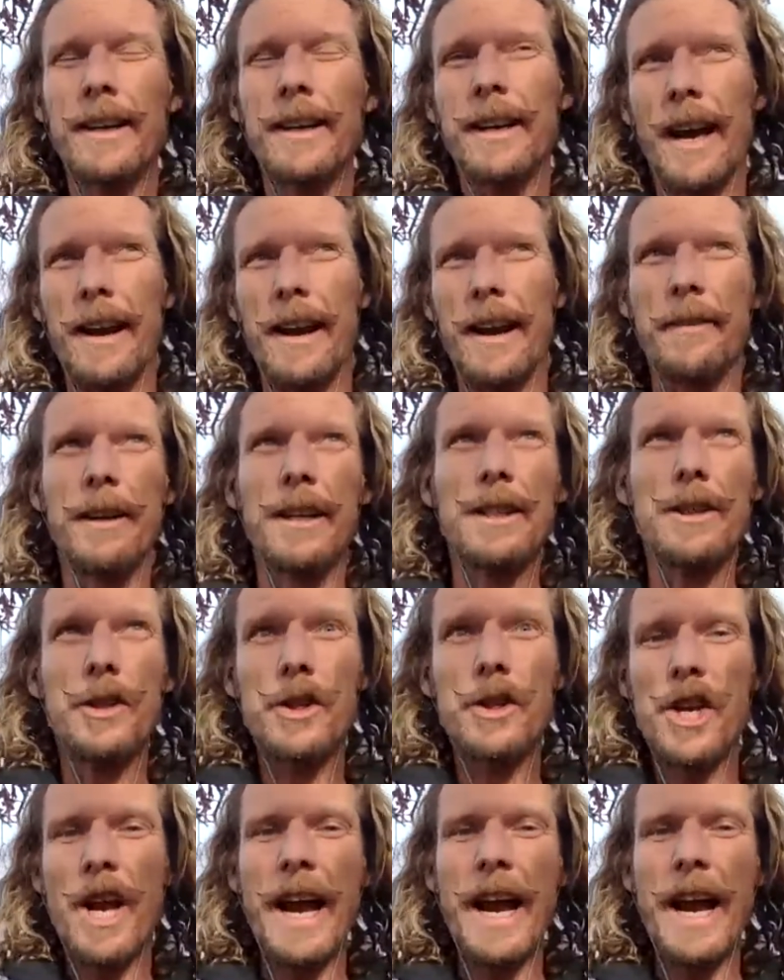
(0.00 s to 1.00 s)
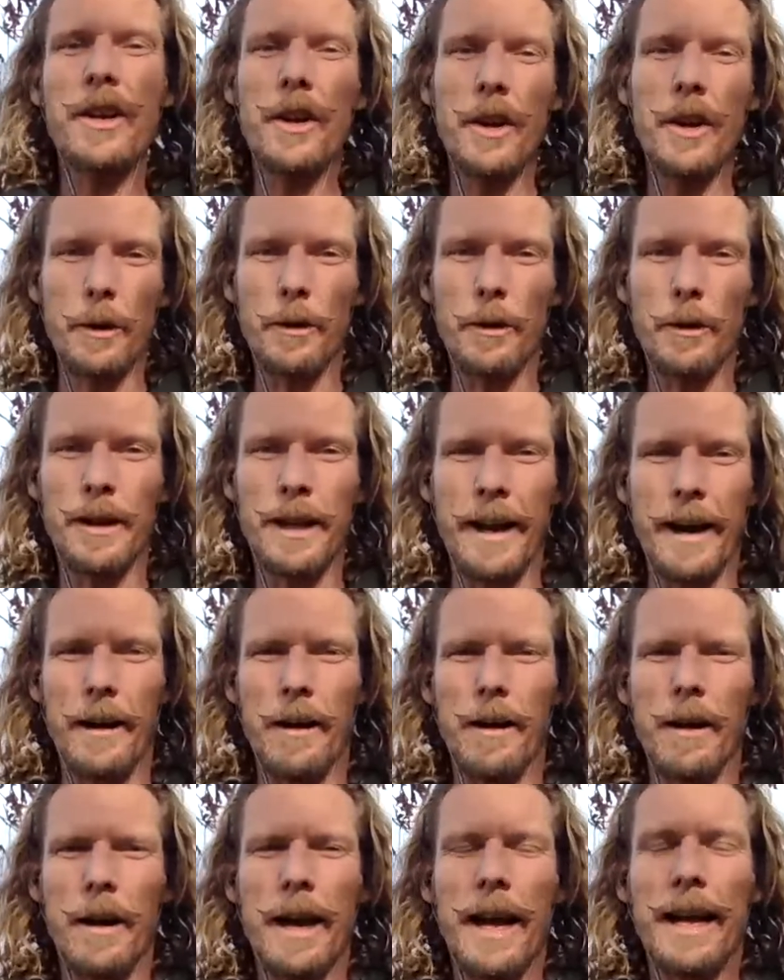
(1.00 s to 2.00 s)
kind of check you
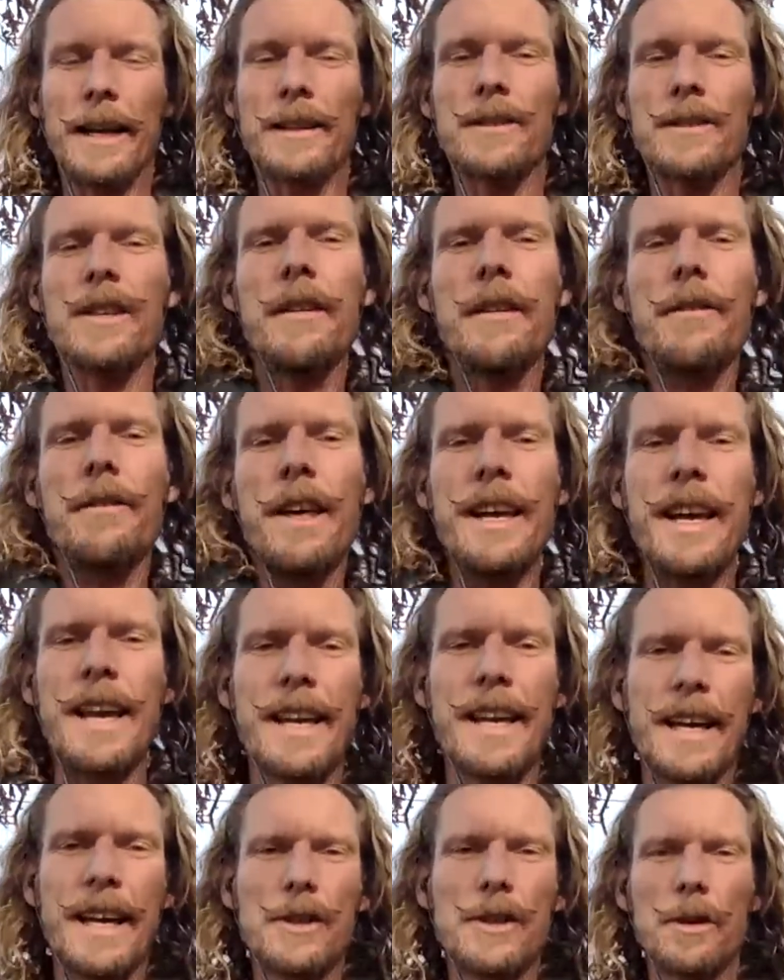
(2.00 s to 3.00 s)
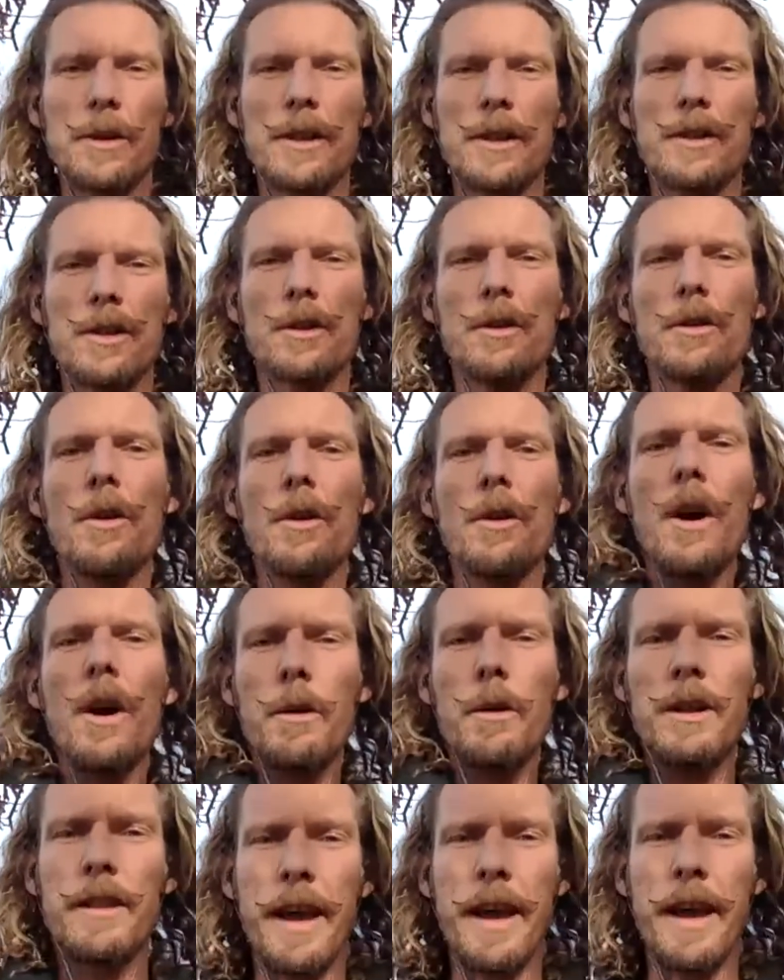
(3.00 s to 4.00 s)
there and see if they can get you to do
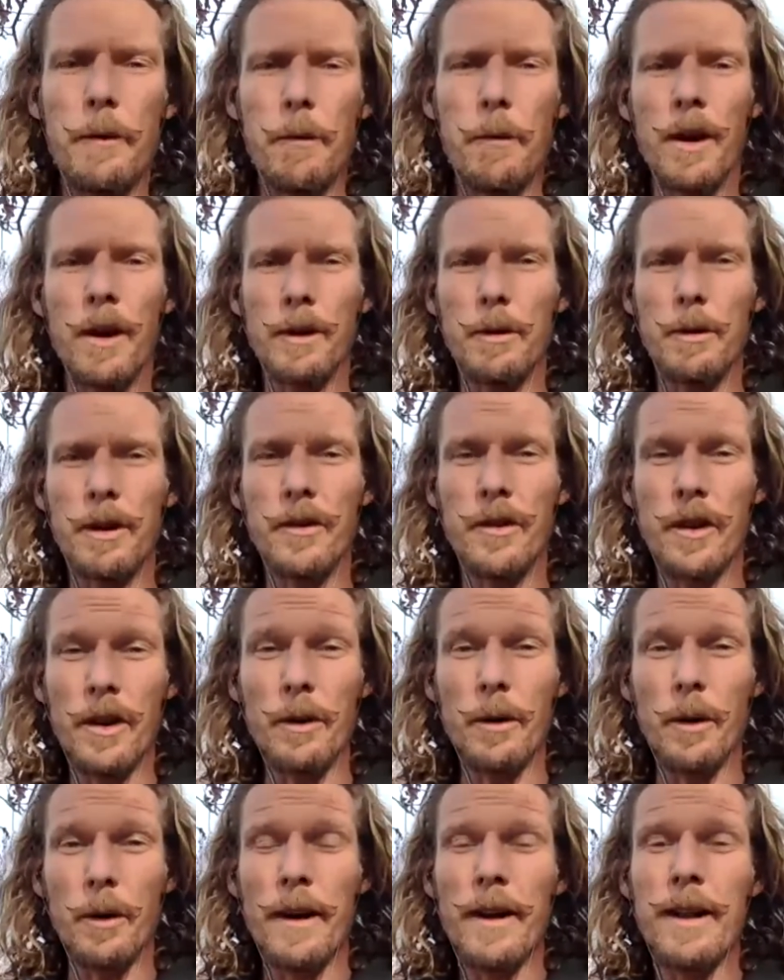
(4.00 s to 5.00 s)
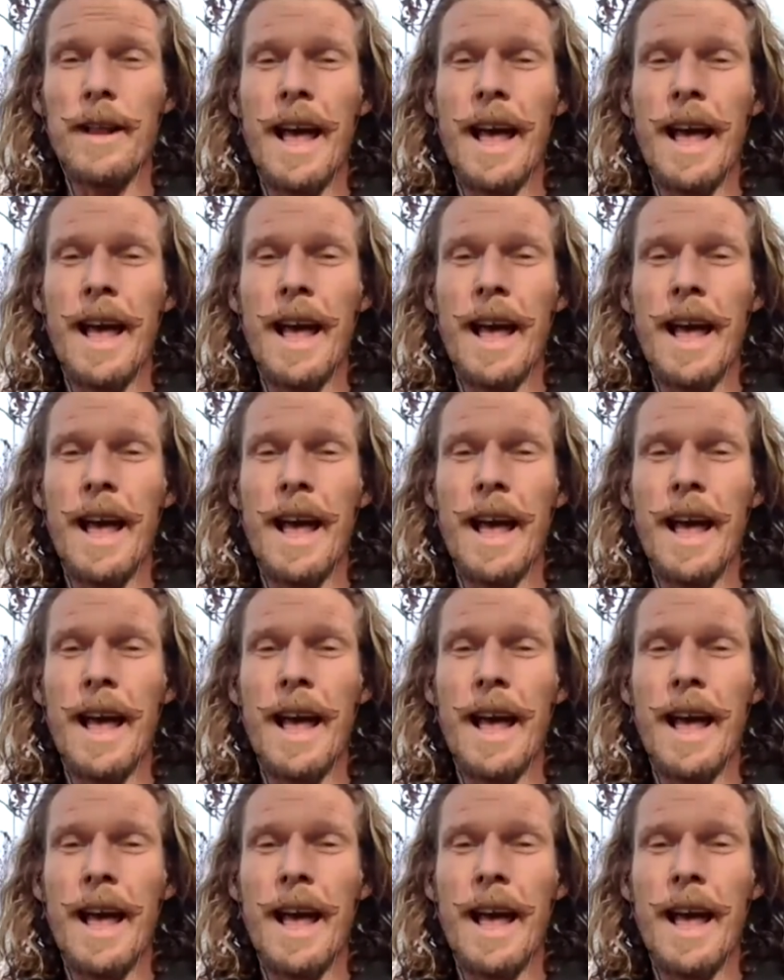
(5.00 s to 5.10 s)
what they want you to do.